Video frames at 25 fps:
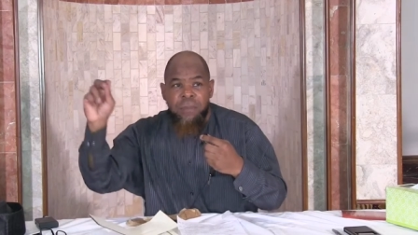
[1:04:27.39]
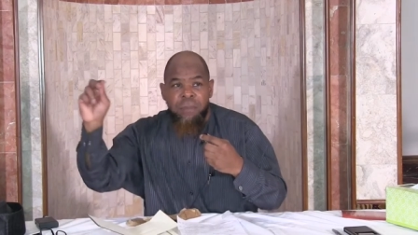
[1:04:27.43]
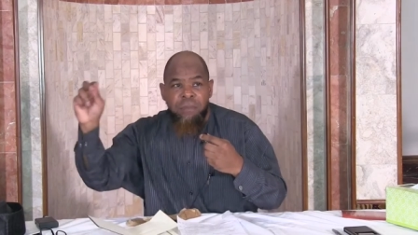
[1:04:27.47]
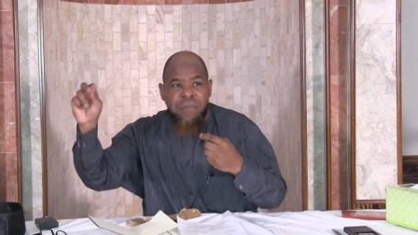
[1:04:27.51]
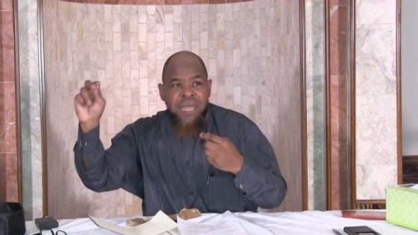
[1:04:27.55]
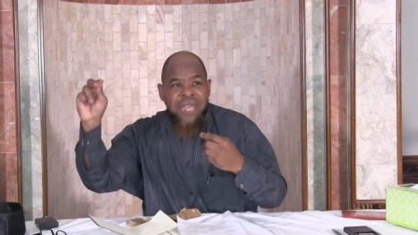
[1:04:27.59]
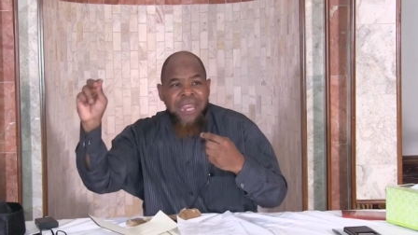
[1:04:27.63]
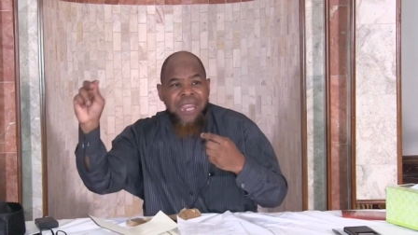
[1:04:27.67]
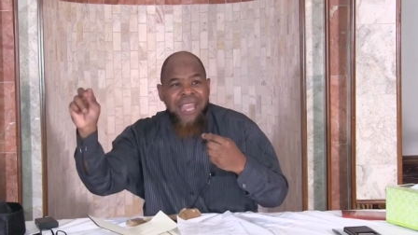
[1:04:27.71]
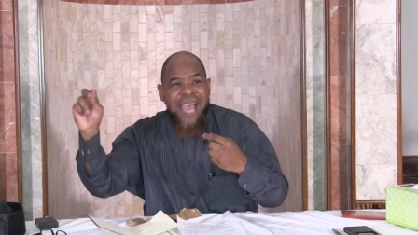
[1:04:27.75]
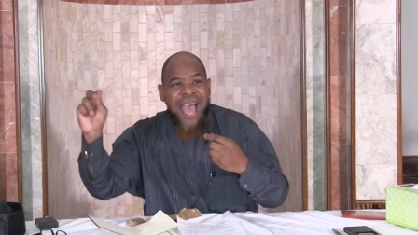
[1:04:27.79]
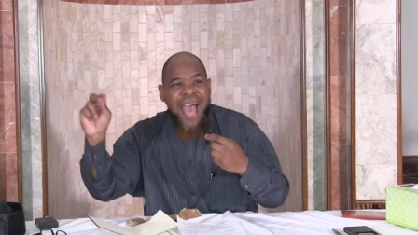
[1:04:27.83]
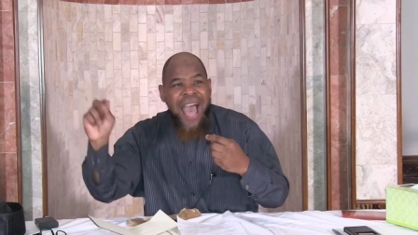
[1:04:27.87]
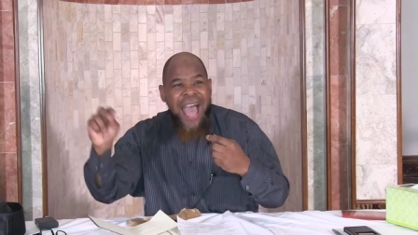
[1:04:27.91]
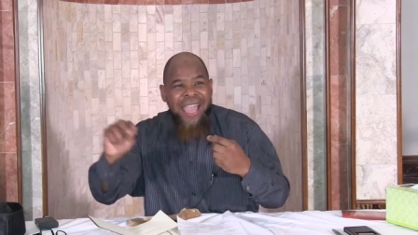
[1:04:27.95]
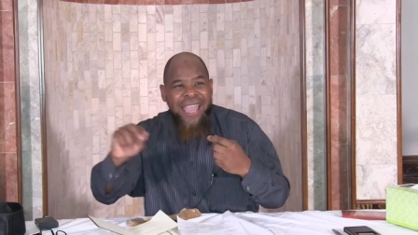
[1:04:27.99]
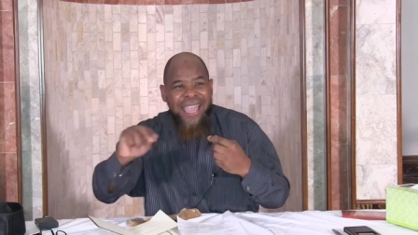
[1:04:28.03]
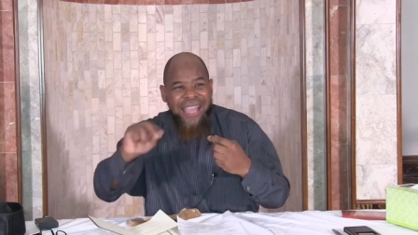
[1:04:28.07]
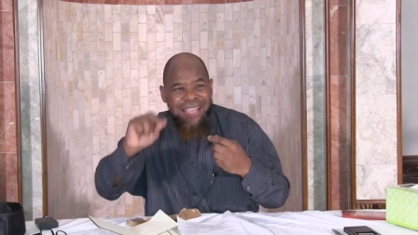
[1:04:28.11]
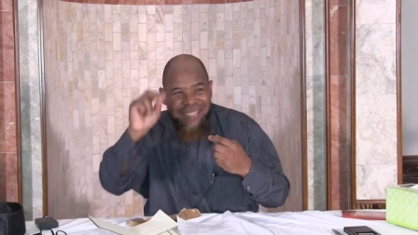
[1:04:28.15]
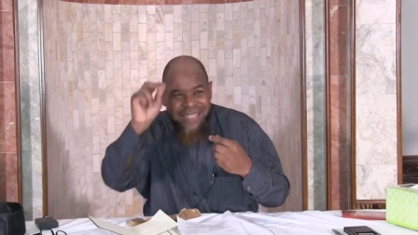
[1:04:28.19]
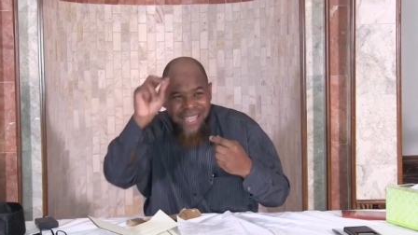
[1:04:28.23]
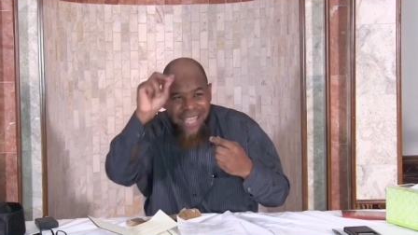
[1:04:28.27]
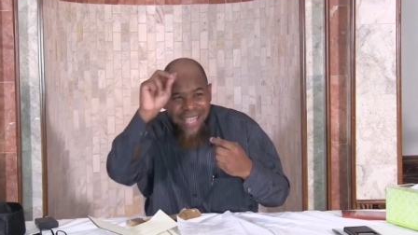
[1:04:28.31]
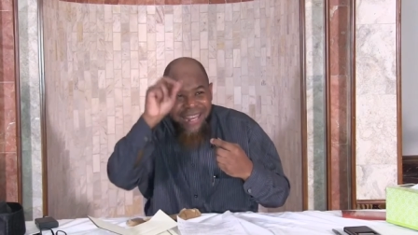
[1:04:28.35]
Many
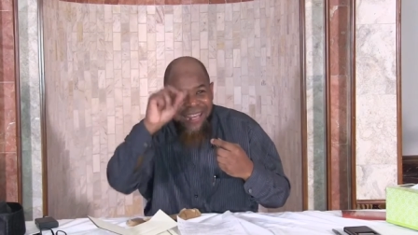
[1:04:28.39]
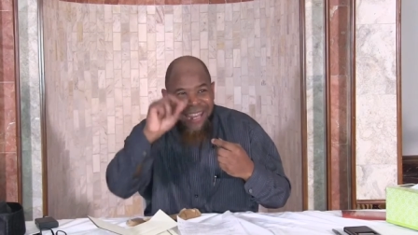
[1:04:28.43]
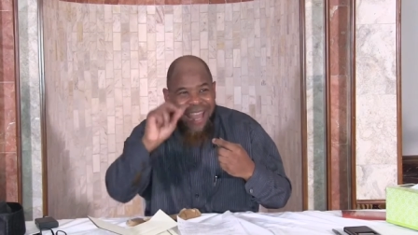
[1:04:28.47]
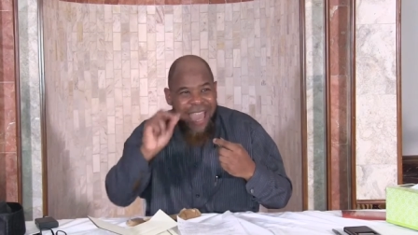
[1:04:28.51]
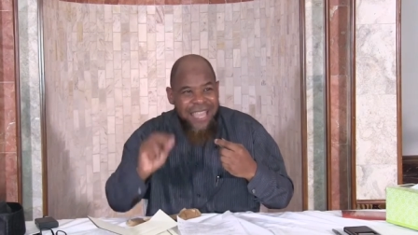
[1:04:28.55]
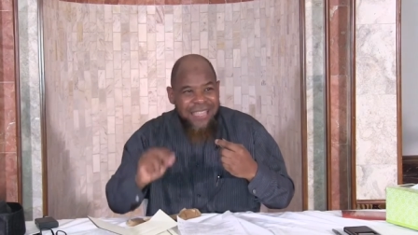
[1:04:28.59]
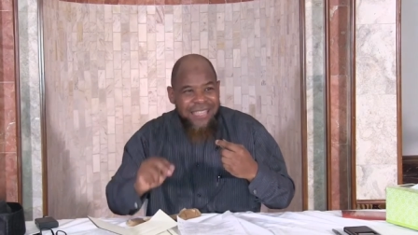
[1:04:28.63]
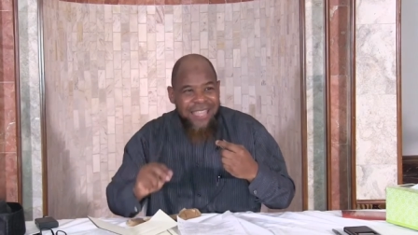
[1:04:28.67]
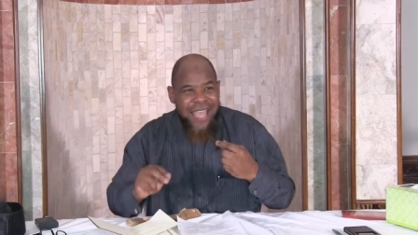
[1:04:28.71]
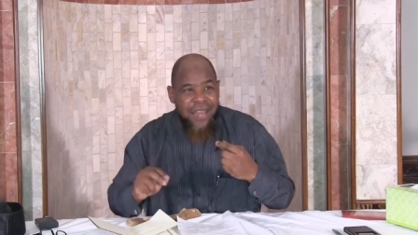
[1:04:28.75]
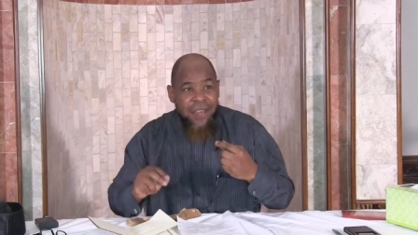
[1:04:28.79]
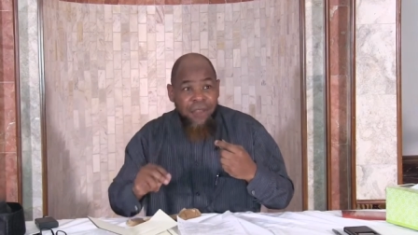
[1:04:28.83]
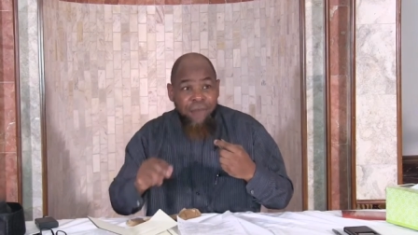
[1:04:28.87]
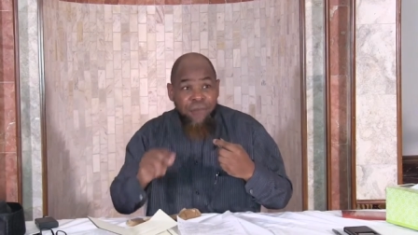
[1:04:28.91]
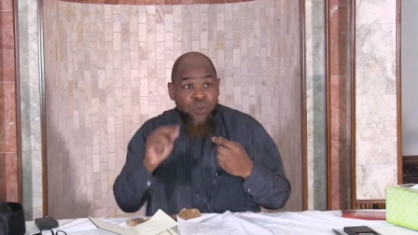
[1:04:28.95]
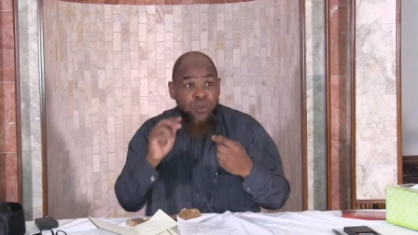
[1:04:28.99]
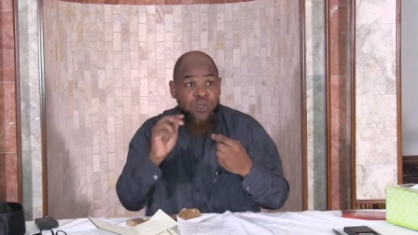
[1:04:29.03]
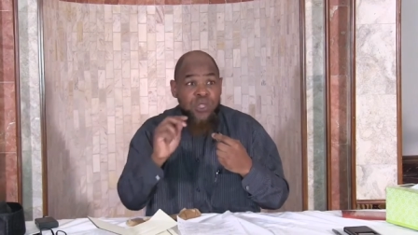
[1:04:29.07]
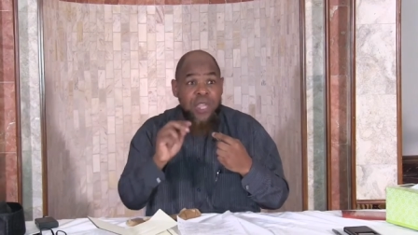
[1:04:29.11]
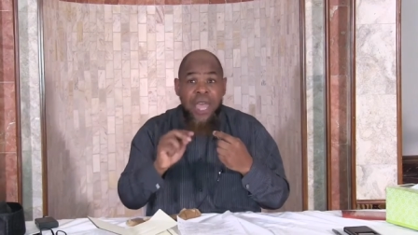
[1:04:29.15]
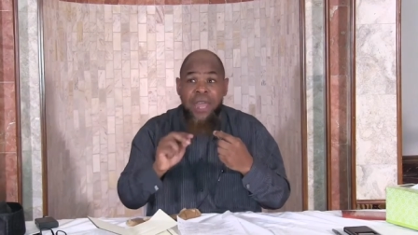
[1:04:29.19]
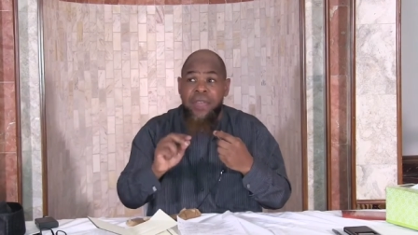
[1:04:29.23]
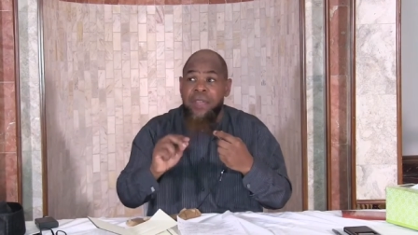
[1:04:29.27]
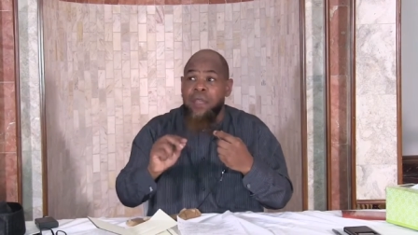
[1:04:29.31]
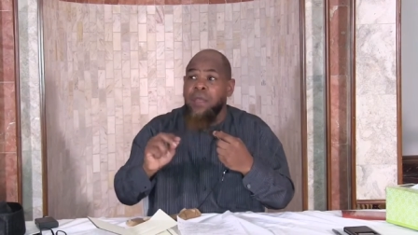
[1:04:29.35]
ayahs in like that. If you
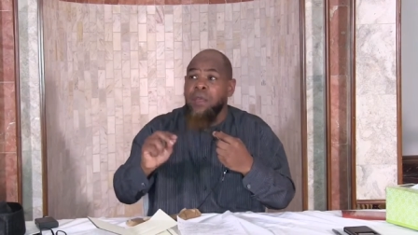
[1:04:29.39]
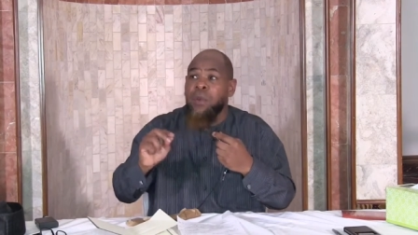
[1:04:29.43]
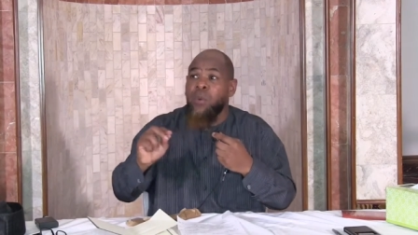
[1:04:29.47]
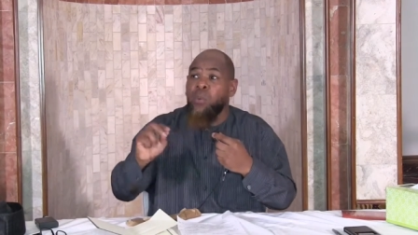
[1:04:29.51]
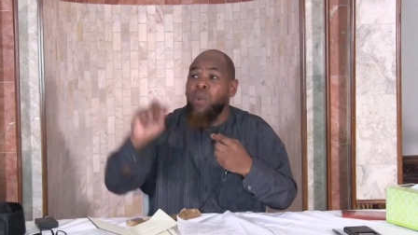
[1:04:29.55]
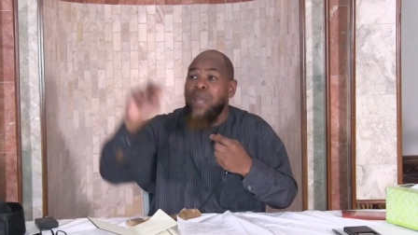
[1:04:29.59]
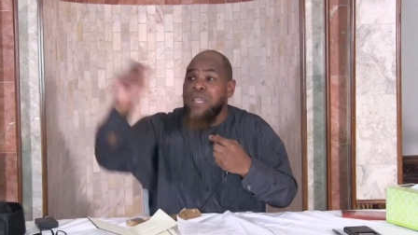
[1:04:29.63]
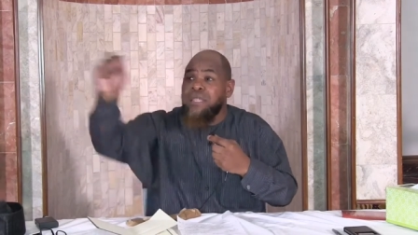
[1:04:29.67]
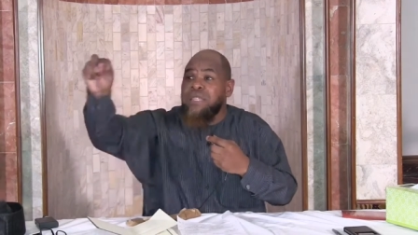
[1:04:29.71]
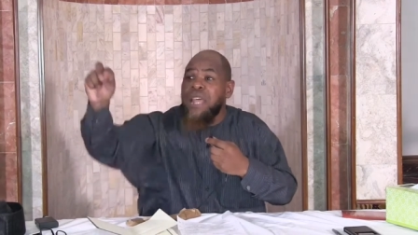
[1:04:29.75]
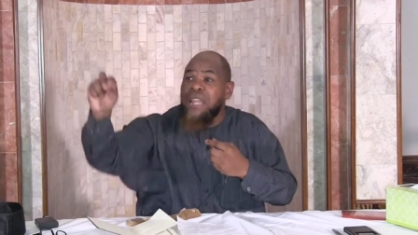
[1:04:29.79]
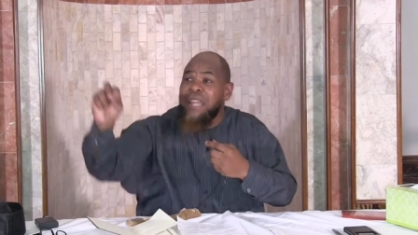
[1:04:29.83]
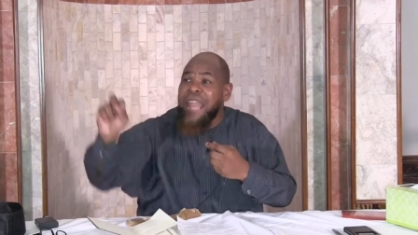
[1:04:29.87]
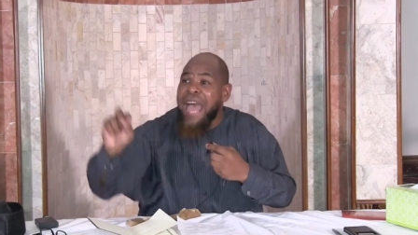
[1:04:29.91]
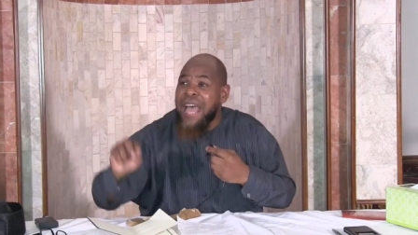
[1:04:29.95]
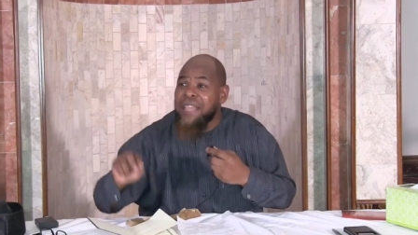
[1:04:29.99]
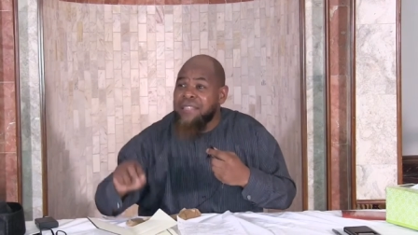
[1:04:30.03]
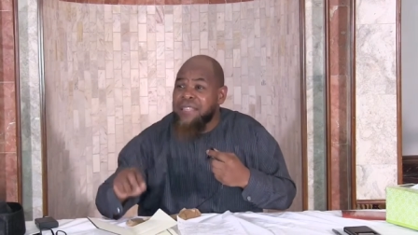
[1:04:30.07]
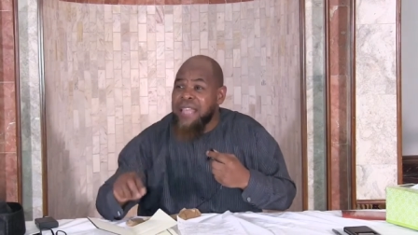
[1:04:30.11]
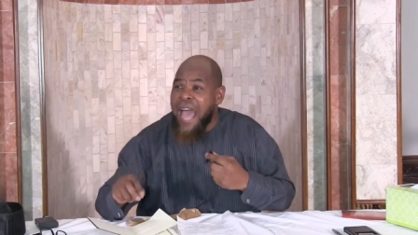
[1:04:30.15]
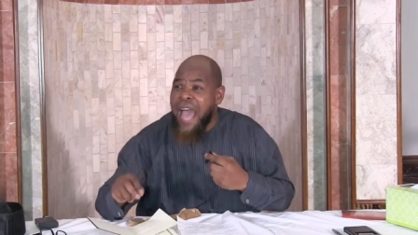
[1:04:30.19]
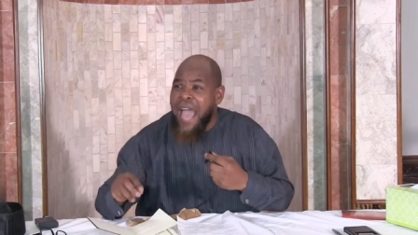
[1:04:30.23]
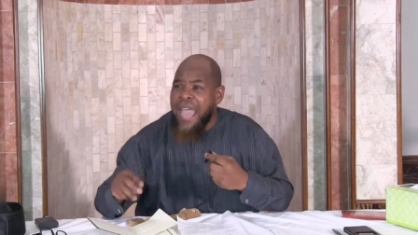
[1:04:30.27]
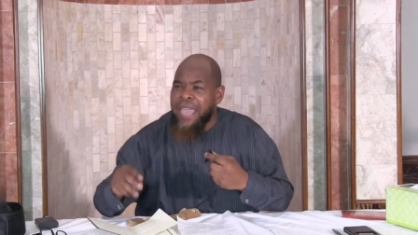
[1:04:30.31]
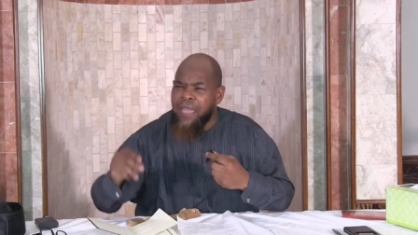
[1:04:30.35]
said, where's the
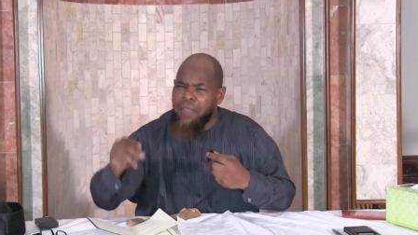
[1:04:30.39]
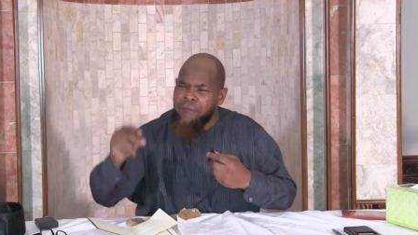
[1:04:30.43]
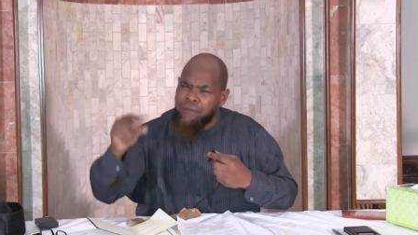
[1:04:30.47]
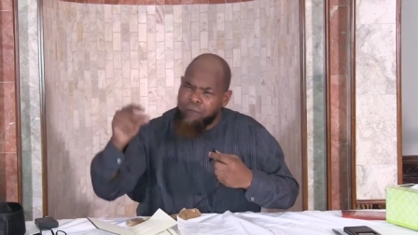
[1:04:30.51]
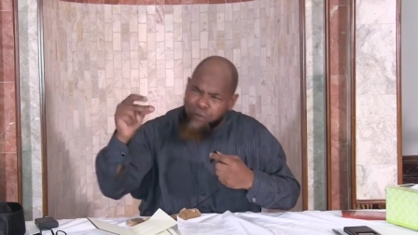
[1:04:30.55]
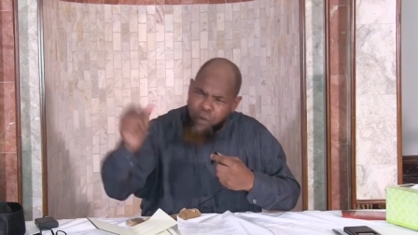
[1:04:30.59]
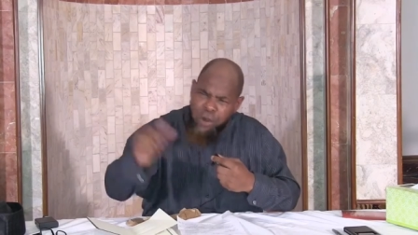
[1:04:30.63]
last ayah?